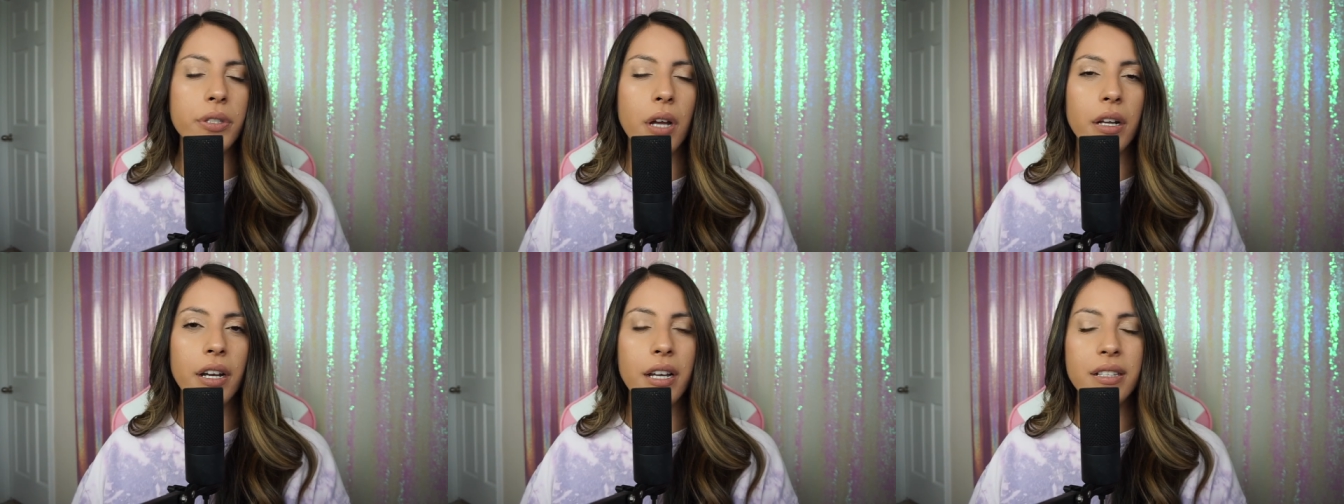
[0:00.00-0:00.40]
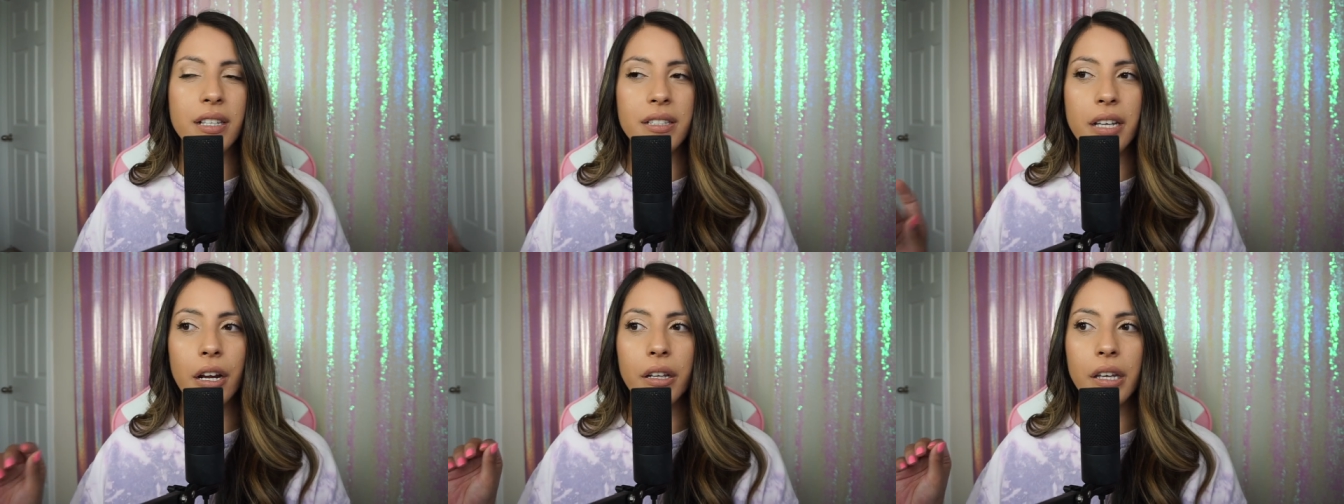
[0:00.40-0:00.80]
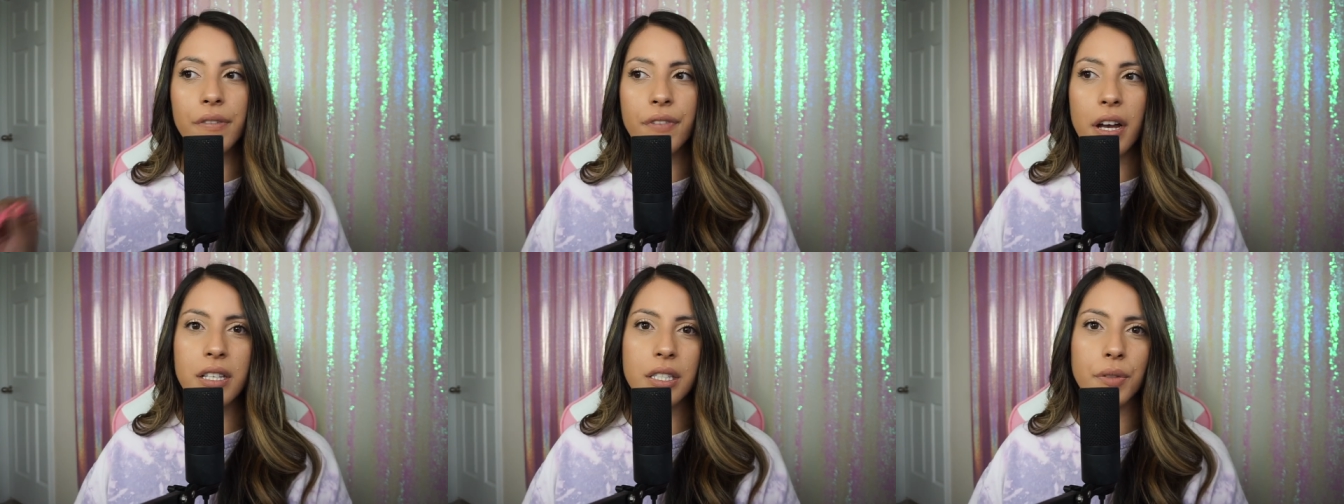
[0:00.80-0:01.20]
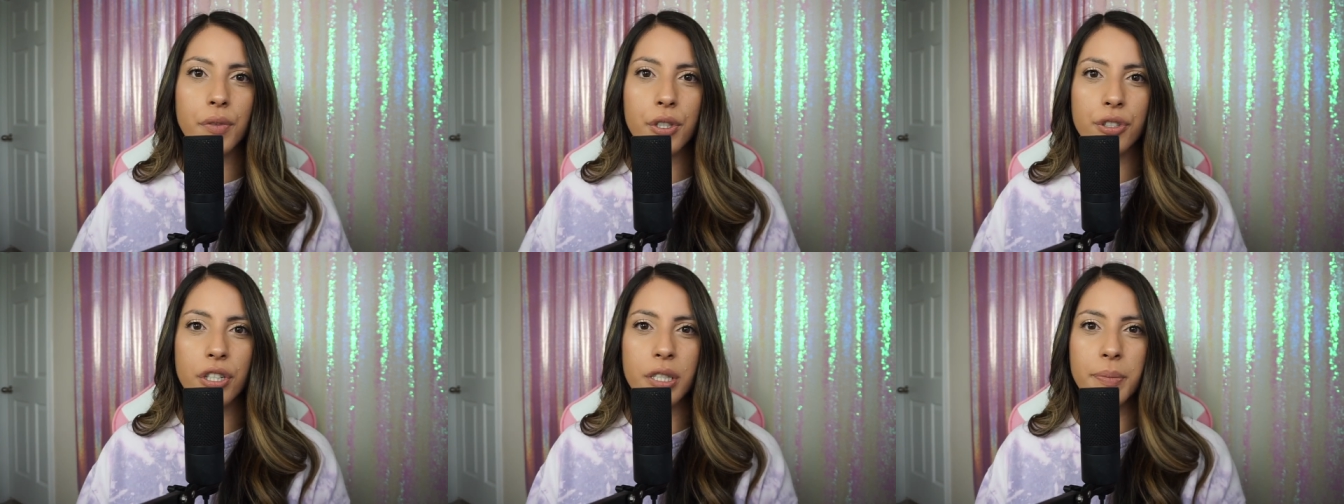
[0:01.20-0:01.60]
not necessarily
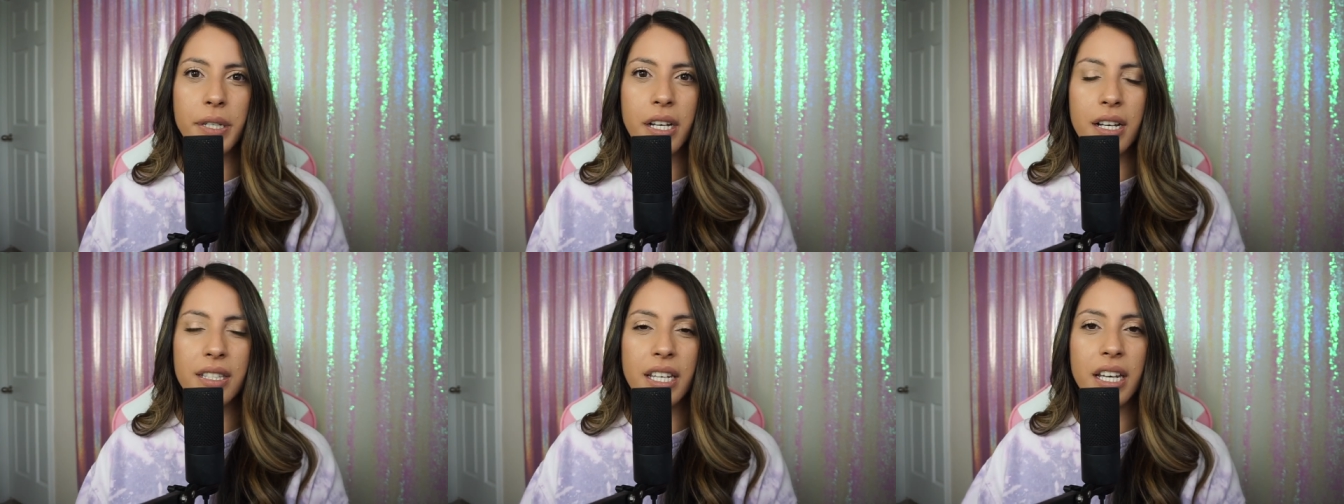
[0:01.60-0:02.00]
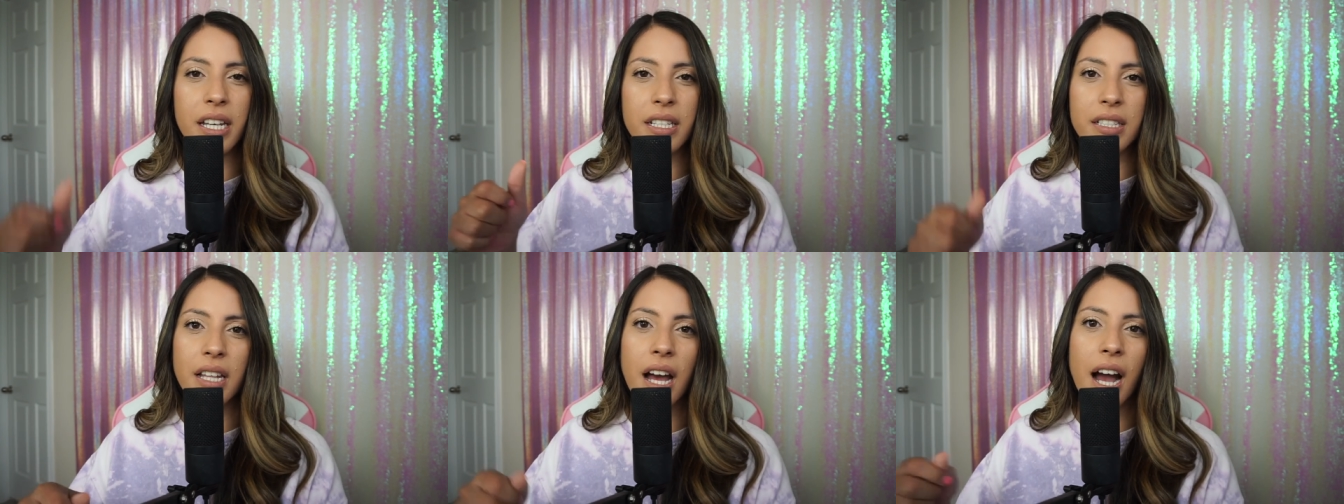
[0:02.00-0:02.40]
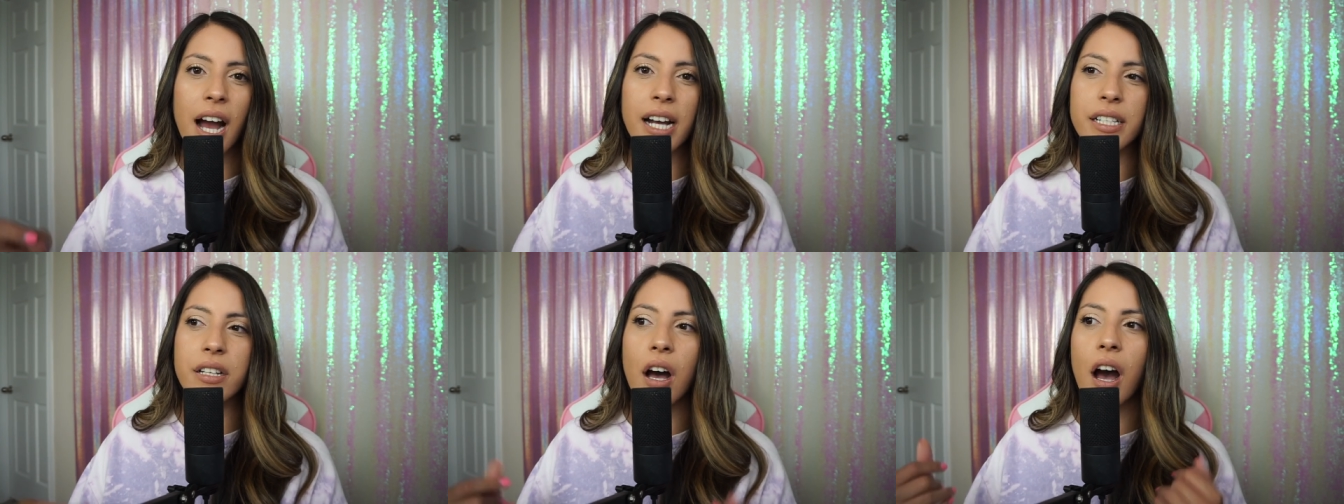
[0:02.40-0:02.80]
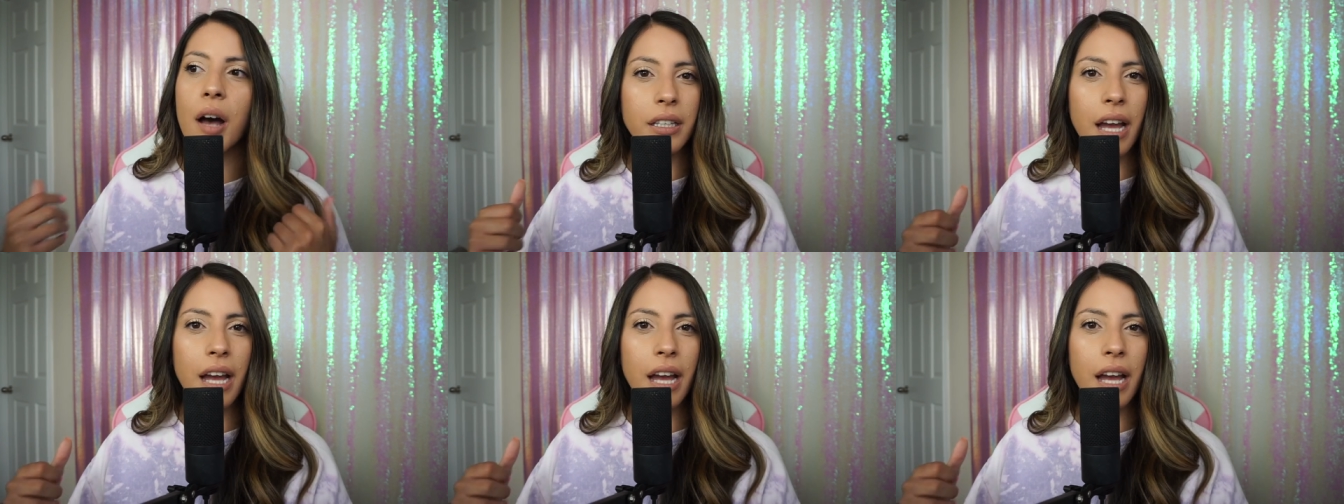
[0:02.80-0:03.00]
festivals, just because it is the high top.